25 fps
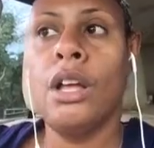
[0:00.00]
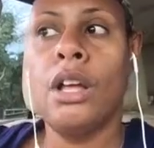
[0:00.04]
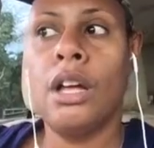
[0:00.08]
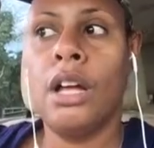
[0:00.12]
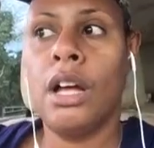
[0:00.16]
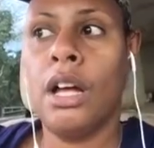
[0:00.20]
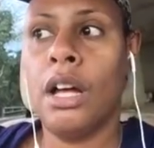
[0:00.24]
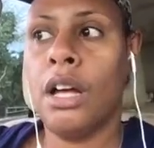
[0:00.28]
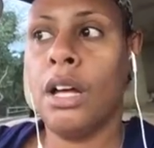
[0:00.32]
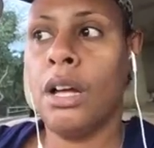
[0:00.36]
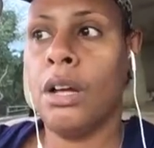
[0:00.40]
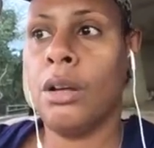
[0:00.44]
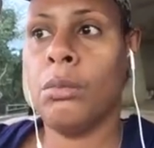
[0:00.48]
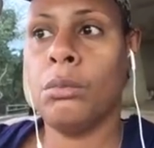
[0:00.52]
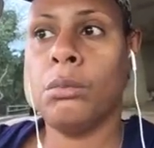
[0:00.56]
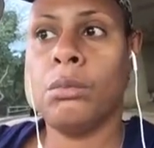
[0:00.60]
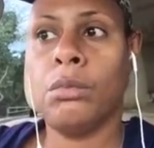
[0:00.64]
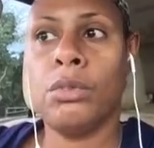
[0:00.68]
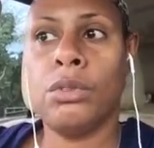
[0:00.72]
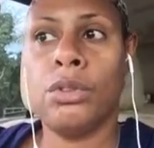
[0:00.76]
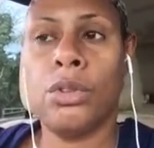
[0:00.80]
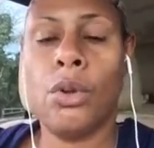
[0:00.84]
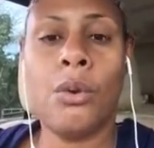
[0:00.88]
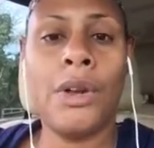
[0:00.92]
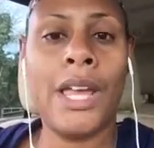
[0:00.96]

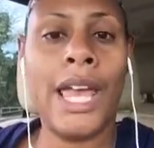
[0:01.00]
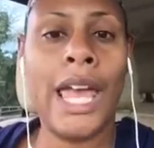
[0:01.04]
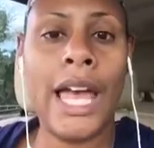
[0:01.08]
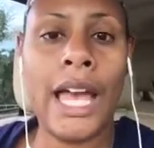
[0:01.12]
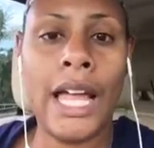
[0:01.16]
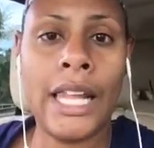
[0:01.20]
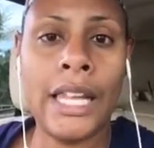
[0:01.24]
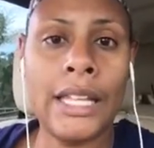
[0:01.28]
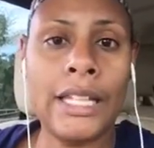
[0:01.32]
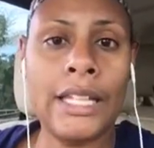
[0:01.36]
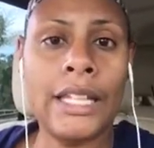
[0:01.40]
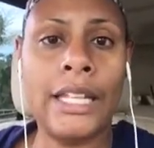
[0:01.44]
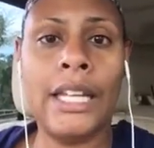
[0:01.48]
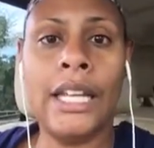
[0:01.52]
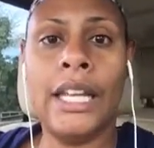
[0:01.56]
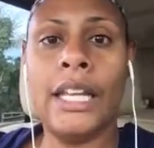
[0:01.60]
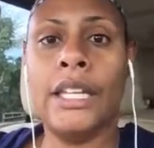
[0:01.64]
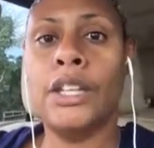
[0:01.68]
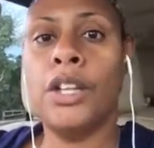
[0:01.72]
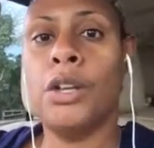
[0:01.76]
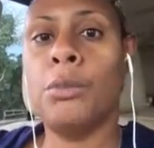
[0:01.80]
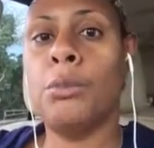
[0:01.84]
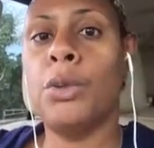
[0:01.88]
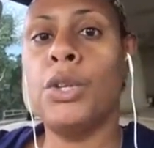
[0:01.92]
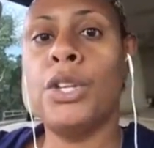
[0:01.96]
locality,
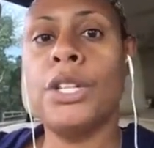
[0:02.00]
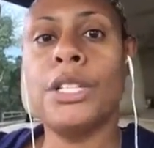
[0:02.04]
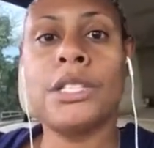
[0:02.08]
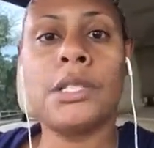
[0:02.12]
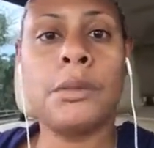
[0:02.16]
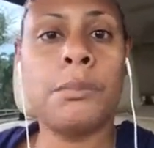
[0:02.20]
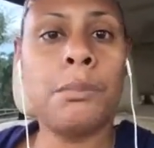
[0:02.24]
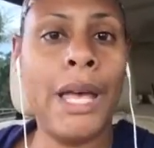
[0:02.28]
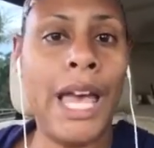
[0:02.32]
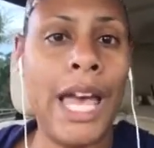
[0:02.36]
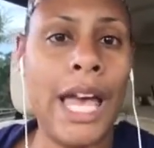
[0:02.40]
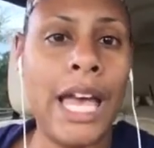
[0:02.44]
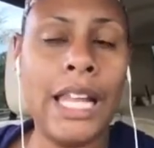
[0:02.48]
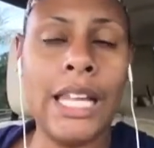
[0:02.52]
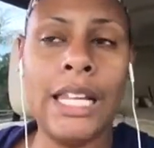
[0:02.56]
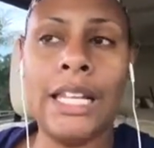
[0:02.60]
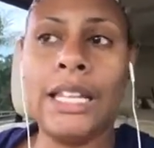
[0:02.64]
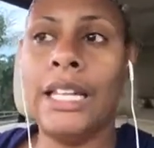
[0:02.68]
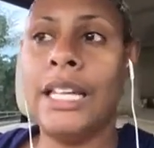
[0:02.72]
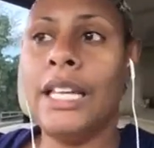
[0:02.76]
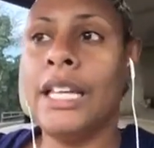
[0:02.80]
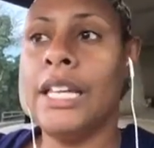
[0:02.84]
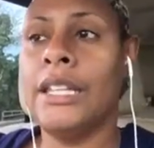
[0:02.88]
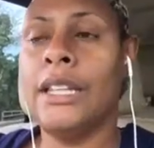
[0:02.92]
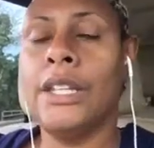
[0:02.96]
in their
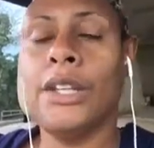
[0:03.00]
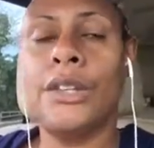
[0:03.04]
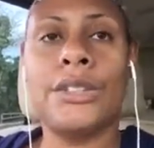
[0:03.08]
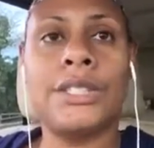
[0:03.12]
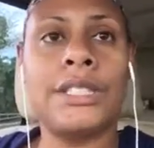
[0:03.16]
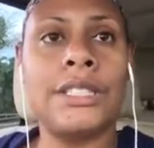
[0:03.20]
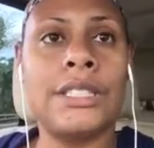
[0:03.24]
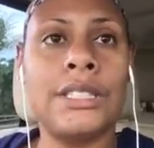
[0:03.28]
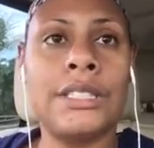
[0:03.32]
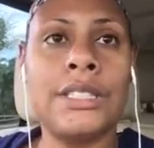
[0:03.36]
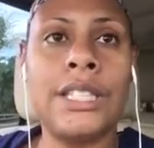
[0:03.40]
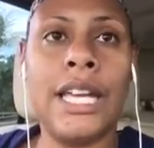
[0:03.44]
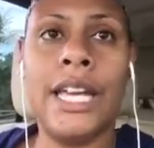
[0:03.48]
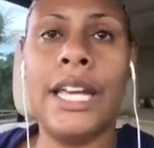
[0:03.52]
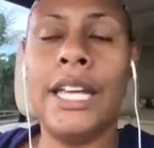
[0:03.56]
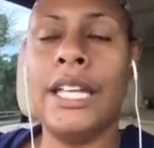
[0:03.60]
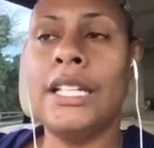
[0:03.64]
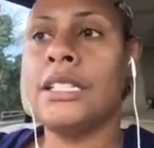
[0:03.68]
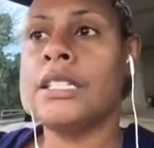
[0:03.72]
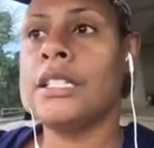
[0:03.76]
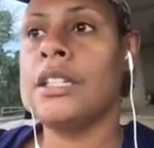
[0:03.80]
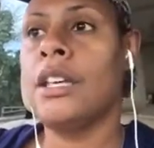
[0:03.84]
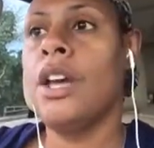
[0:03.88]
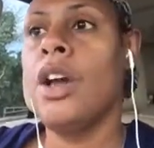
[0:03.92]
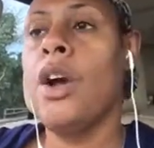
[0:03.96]
municipality, in their
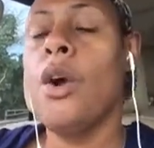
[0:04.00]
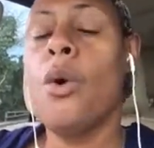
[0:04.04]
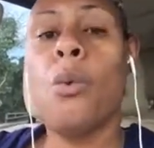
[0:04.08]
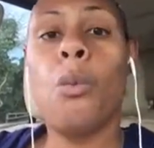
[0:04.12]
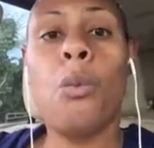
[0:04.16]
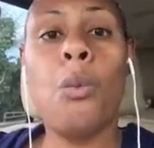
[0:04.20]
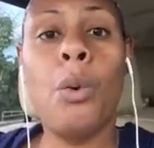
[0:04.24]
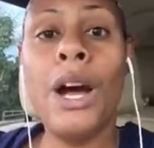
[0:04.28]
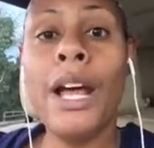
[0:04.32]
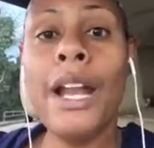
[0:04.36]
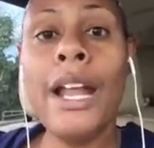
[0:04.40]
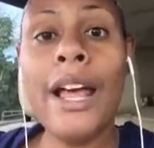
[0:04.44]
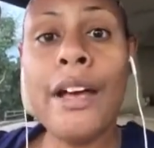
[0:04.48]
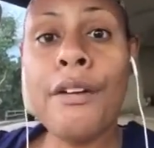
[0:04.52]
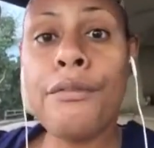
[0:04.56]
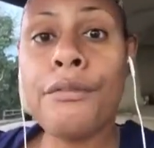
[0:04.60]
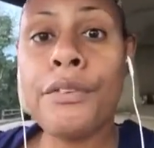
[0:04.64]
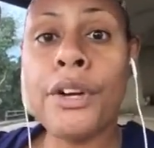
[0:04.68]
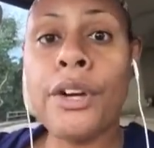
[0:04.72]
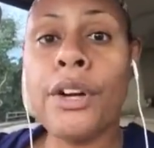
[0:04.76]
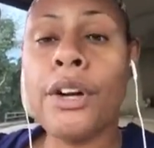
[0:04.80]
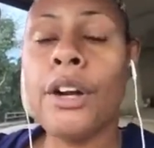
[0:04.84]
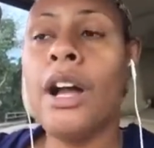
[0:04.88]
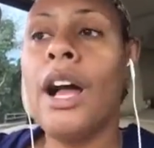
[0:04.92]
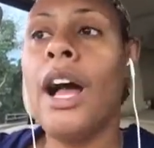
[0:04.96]
state,
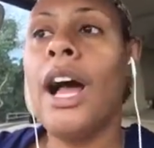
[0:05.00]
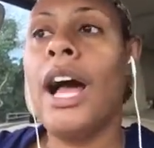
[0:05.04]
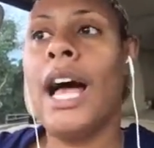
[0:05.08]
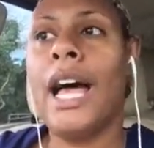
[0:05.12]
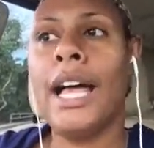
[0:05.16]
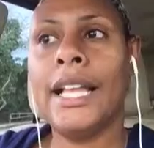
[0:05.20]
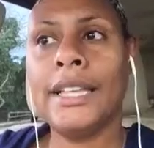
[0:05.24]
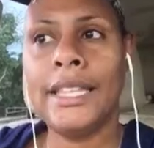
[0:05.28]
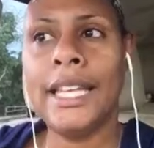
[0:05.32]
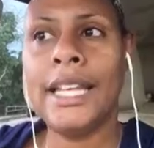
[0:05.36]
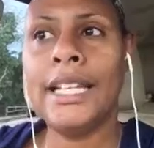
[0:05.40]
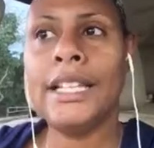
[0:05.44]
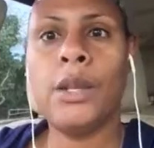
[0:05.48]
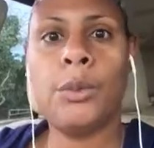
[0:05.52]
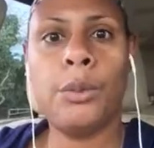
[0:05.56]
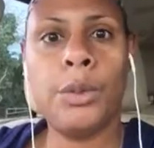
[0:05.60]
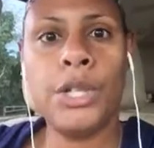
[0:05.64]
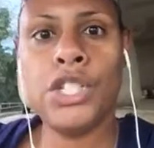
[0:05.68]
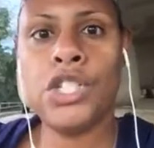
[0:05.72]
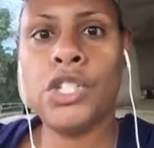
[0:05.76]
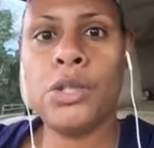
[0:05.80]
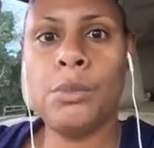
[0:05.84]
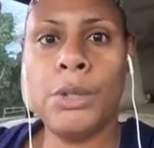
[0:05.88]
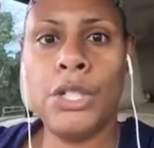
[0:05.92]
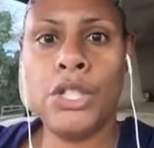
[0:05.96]
whatever, I think that we
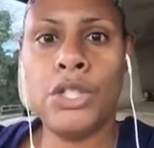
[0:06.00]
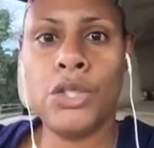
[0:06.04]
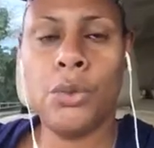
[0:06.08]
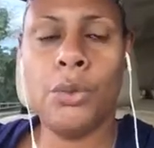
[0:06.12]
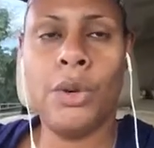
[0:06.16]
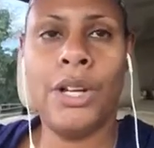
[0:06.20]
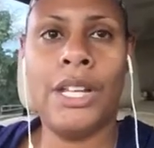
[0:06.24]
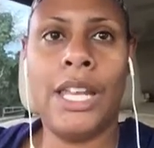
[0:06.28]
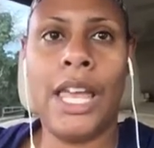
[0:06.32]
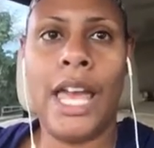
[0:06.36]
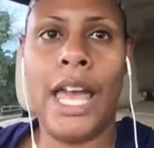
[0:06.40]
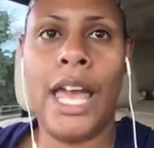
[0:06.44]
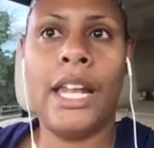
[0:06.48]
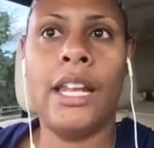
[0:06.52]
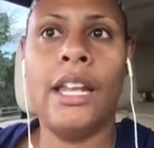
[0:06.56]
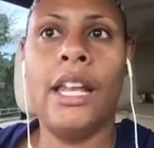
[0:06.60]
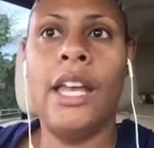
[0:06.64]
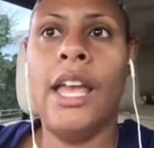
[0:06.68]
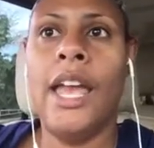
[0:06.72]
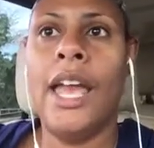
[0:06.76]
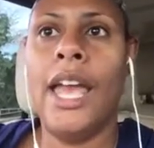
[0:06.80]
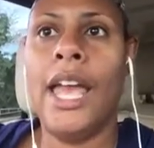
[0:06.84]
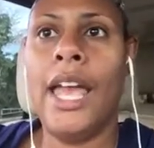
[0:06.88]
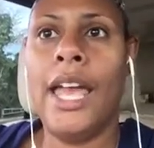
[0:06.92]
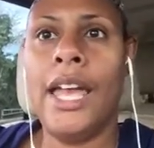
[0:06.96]
should be doing that.
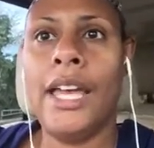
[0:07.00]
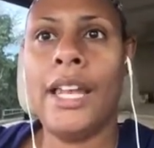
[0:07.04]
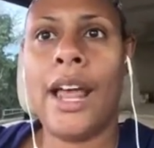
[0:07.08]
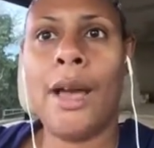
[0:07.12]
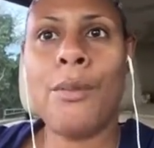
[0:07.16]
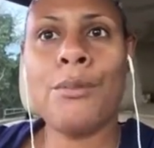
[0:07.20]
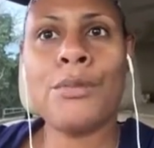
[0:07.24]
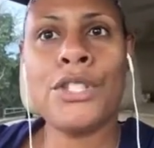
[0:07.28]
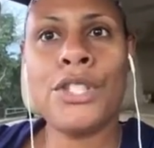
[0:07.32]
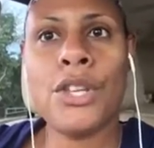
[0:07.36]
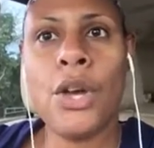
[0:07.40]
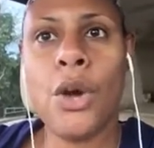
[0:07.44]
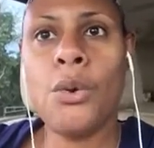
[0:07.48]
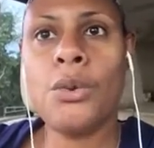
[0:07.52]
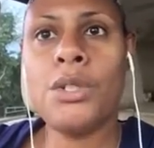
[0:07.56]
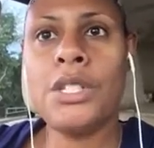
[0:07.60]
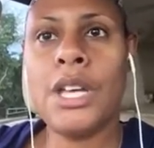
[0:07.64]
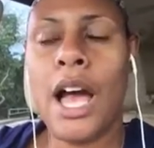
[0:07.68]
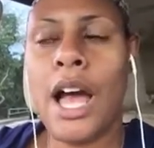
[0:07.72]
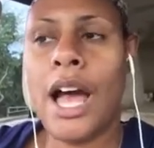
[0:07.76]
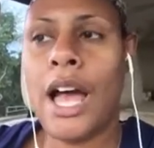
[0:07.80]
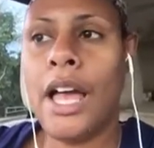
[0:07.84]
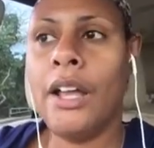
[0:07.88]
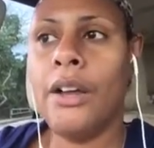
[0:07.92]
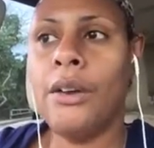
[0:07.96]
And I'm so
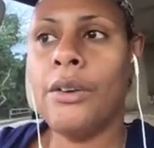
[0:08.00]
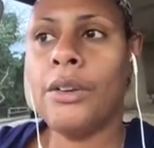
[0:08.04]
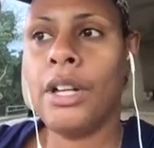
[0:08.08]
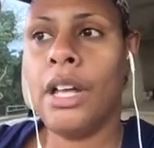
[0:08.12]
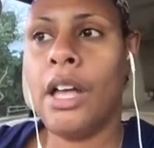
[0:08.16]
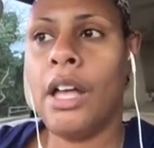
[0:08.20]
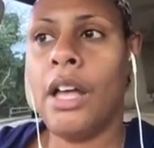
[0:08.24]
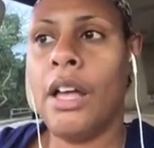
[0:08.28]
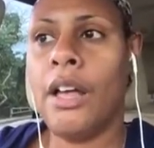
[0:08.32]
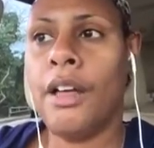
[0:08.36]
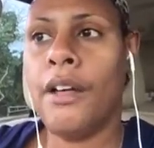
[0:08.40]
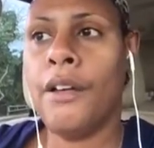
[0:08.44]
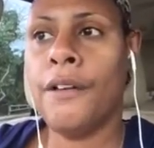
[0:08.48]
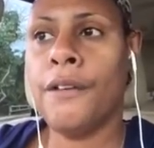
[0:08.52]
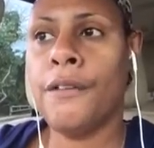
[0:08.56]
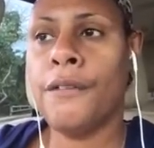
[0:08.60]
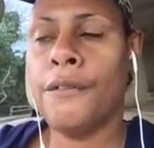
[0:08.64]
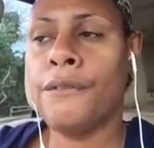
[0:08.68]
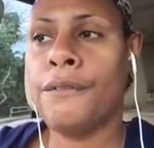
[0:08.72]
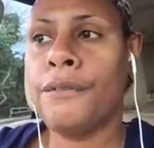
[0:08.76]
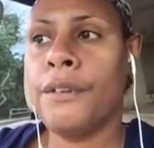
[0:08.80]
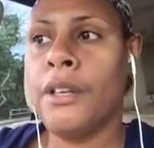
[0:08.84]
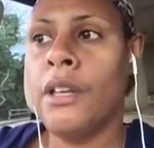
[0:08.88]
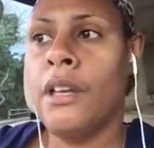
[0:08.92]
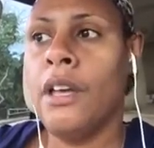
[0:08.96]
tired
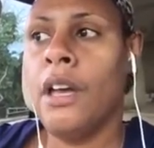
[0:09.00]
of